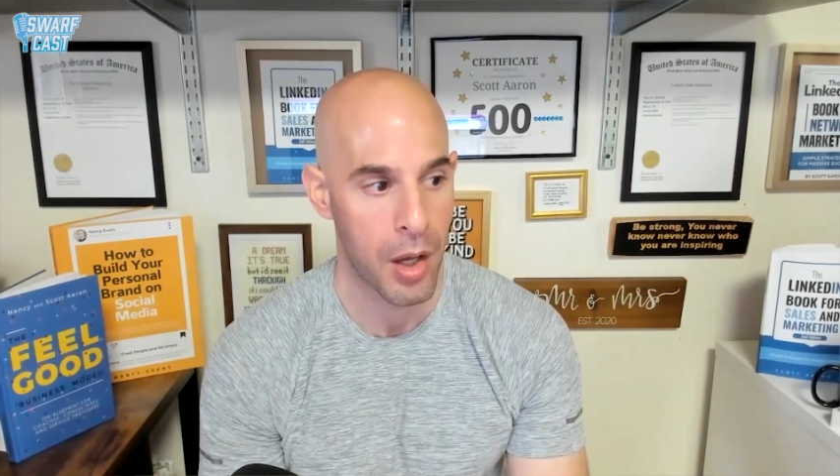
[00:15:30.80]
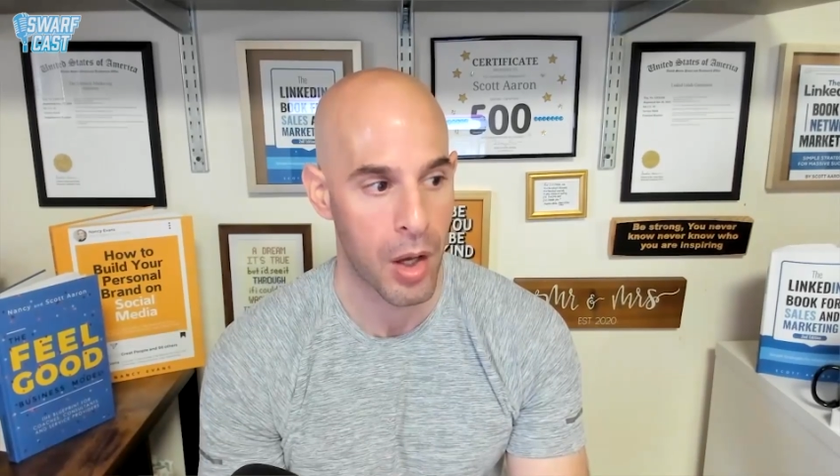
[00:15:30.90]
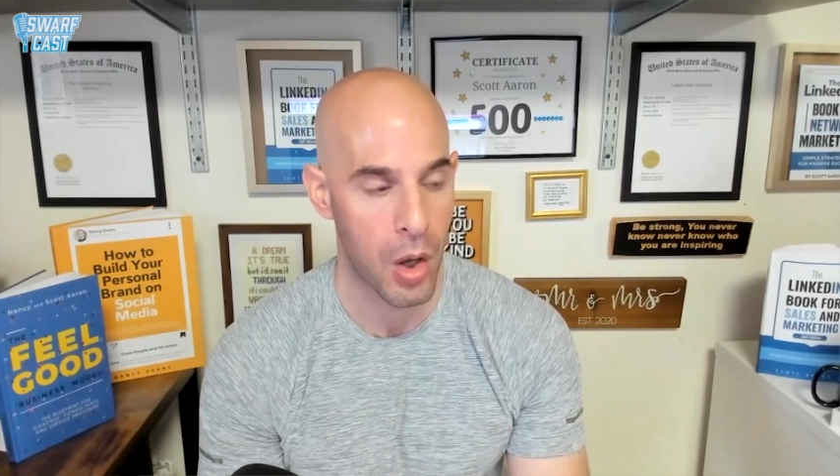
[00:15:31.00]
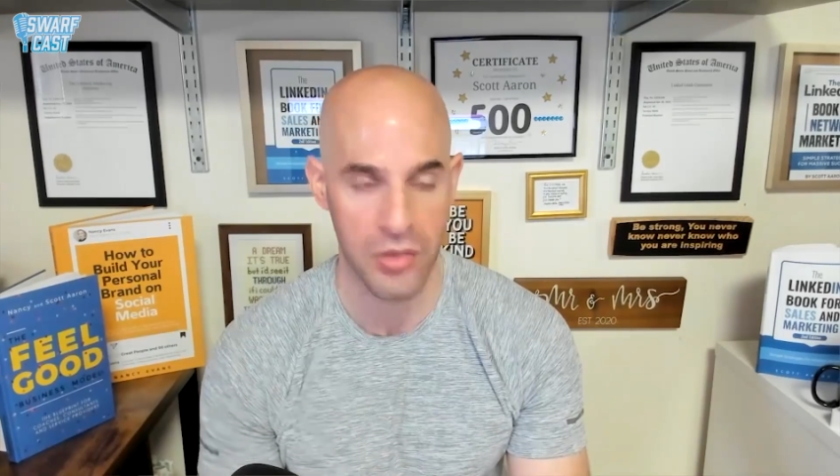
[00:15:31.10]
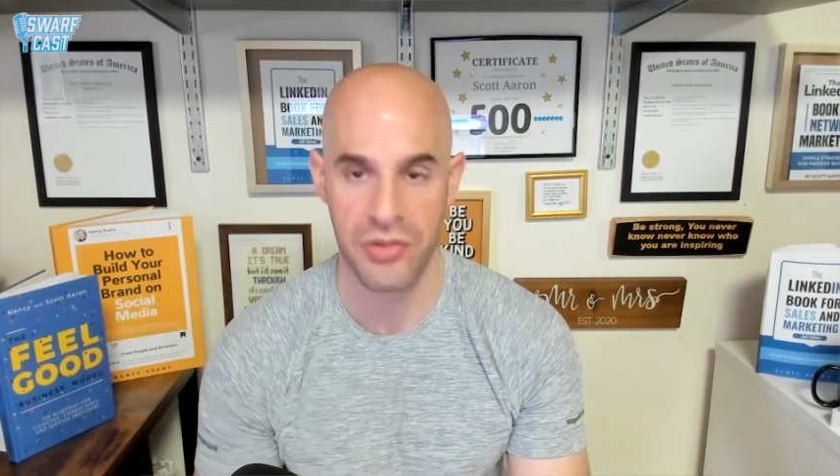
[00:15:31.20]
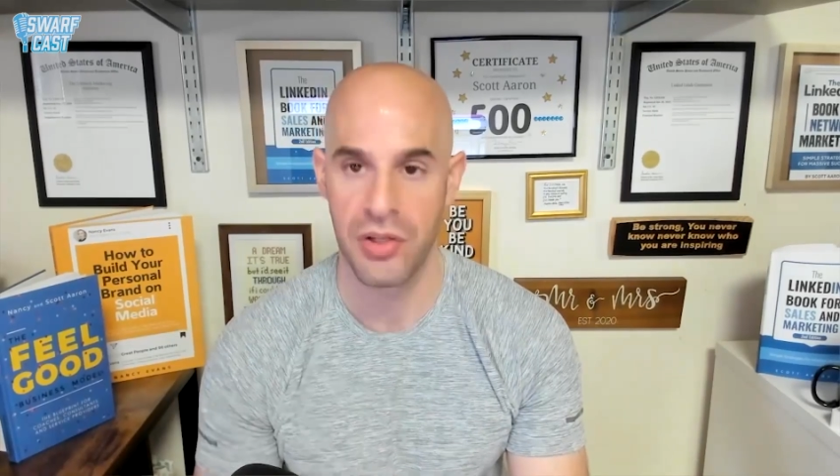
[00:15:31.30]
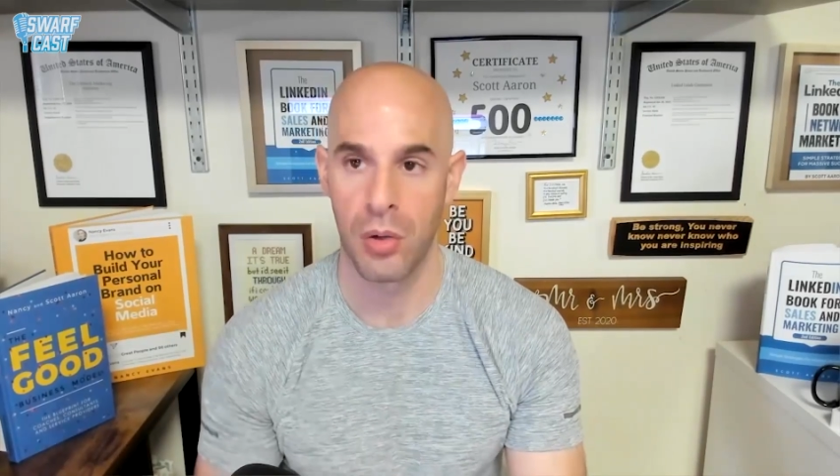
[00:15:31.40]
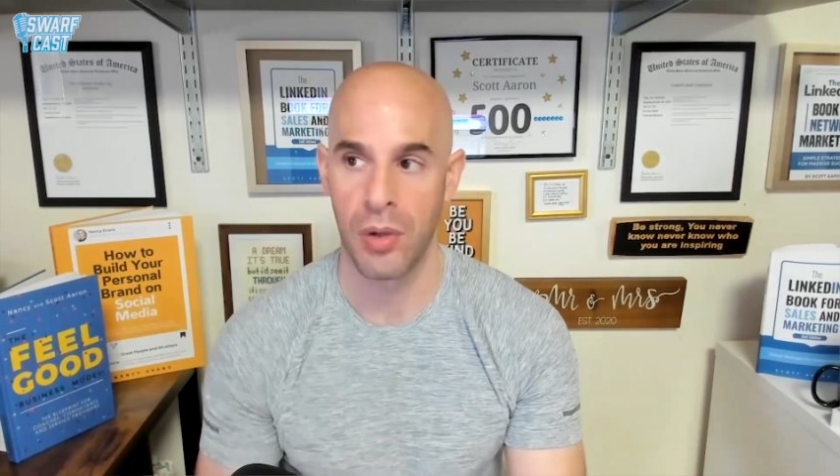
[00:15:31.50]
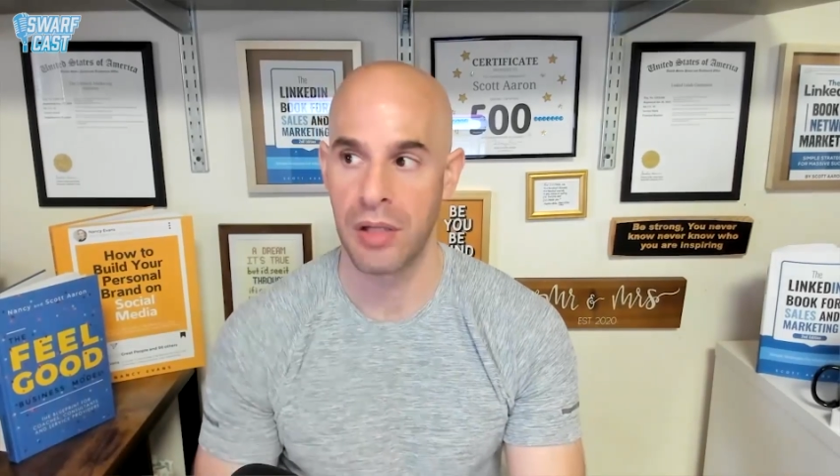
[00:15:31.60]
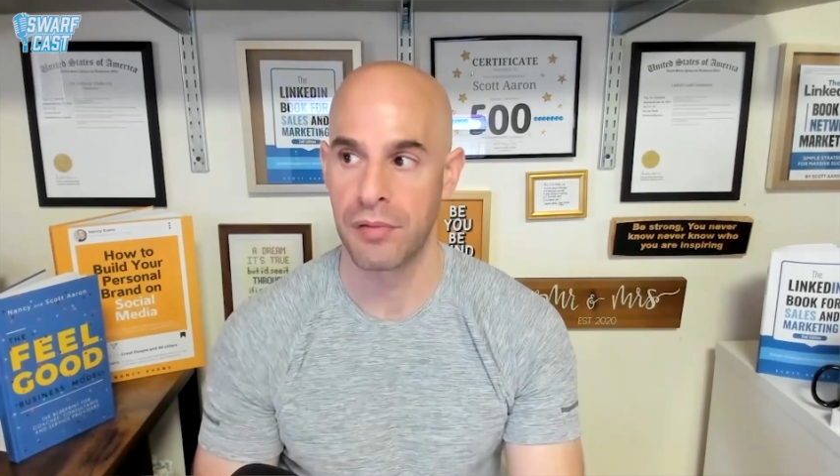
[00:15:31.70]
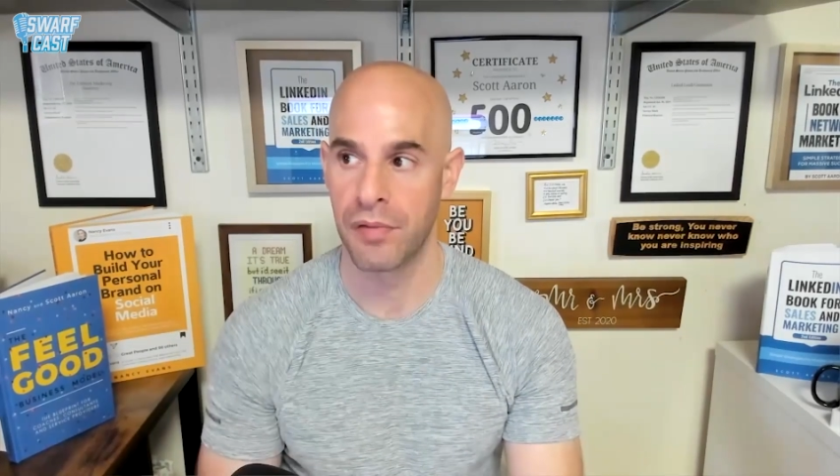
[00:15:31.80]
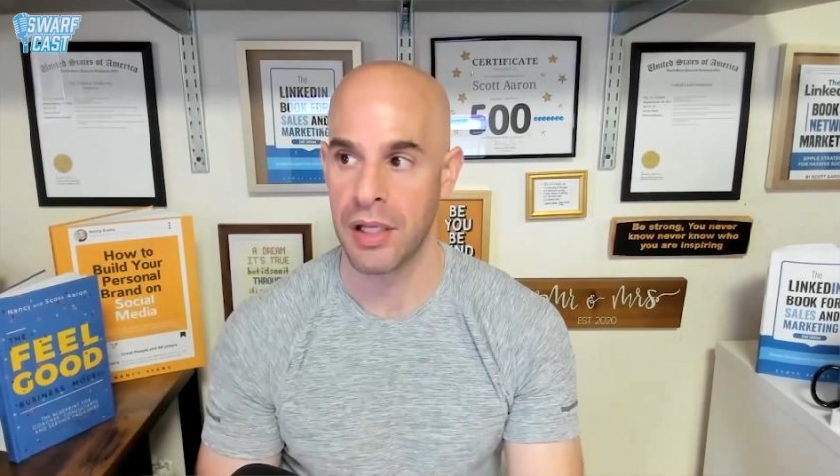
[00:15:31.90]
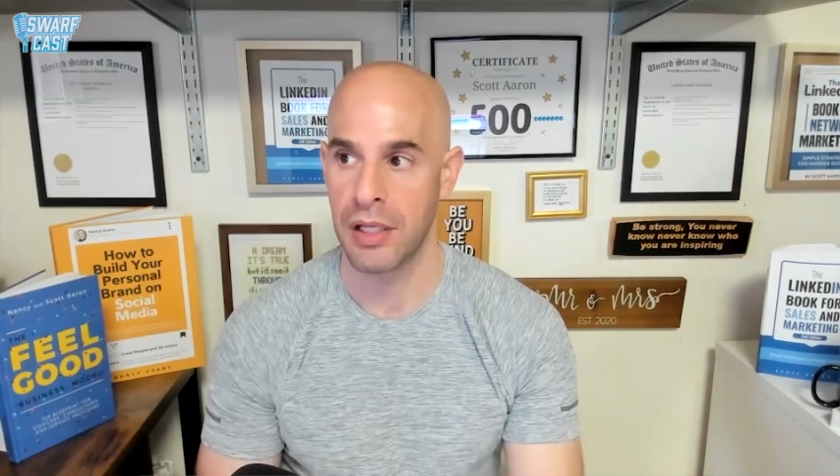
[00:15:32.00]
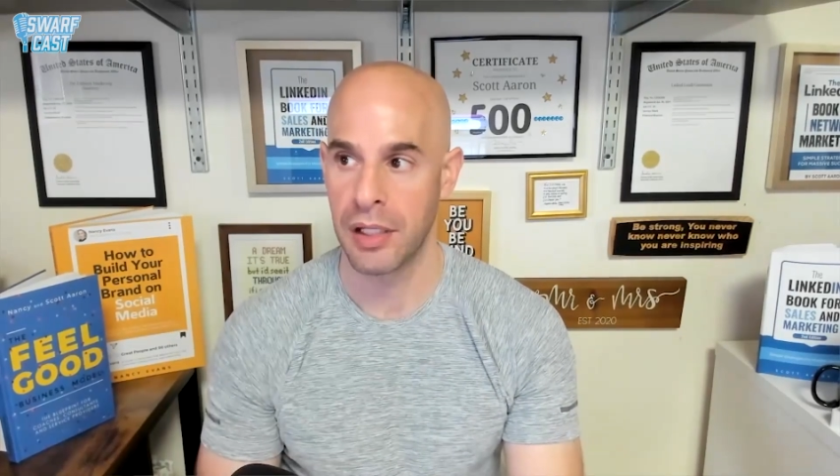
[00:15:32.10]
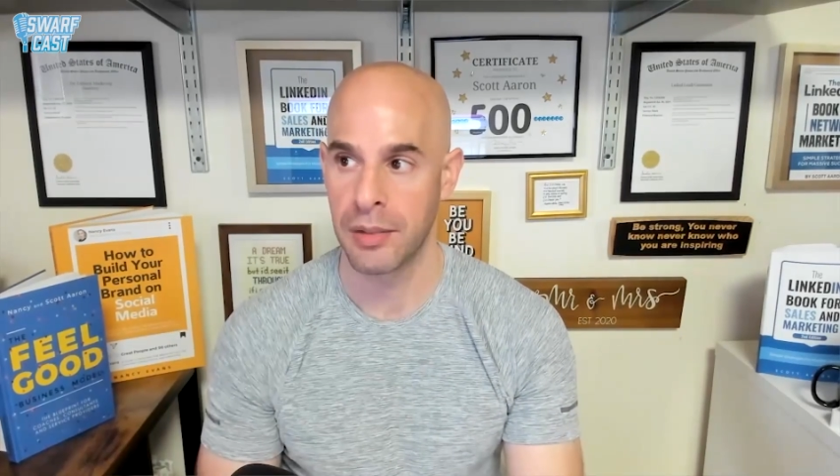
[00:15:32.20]
also
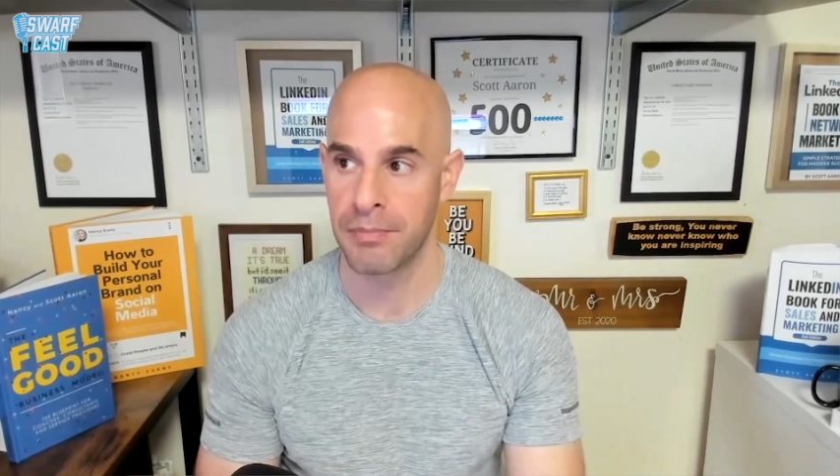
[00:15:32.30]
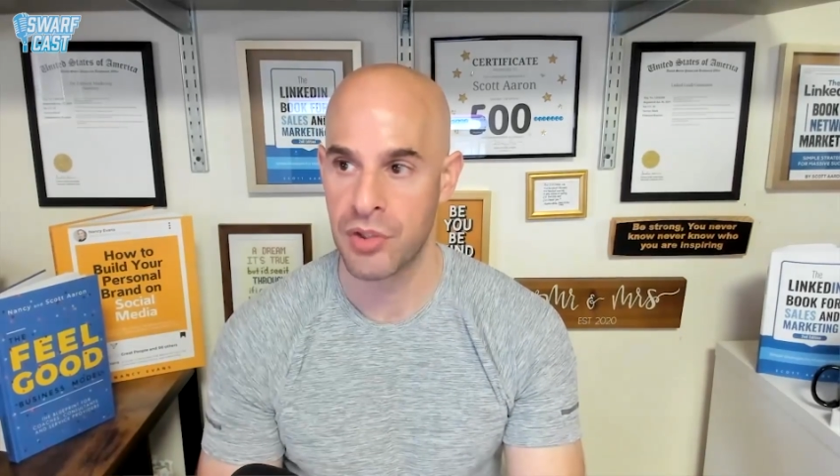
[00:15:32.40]
inviting